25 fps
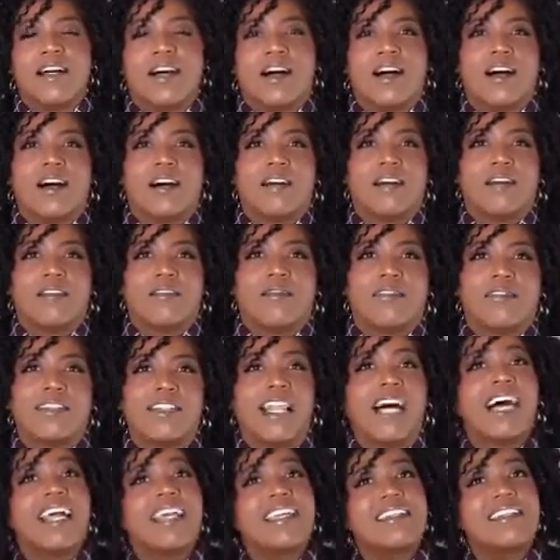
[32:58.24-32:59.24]
of
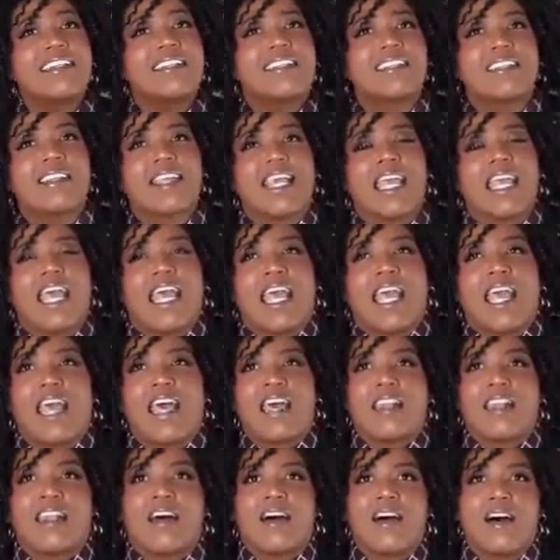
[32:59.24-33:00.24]
light
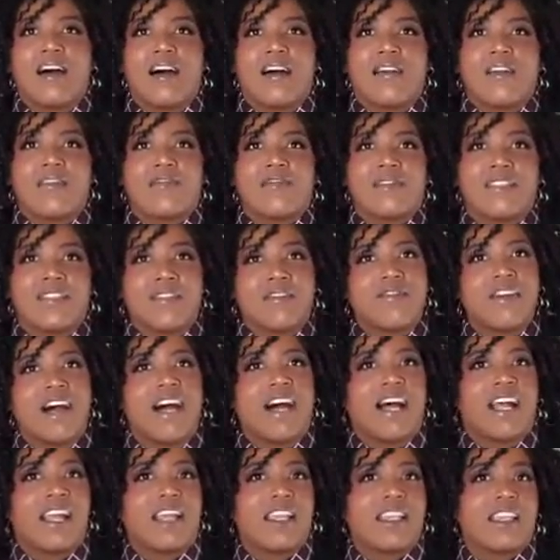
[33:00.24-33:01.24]
and of
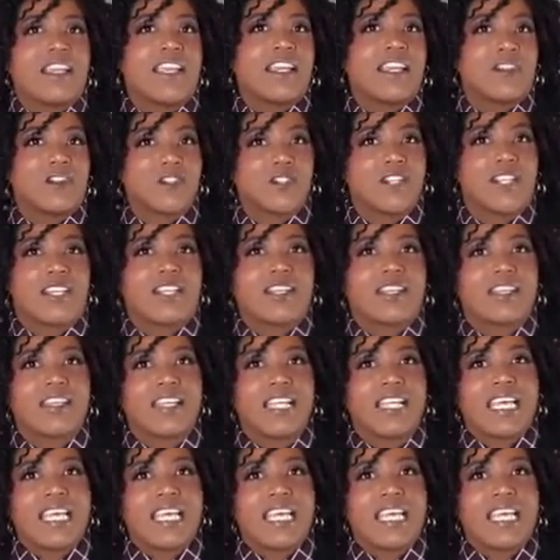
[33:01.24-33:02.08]
divine energy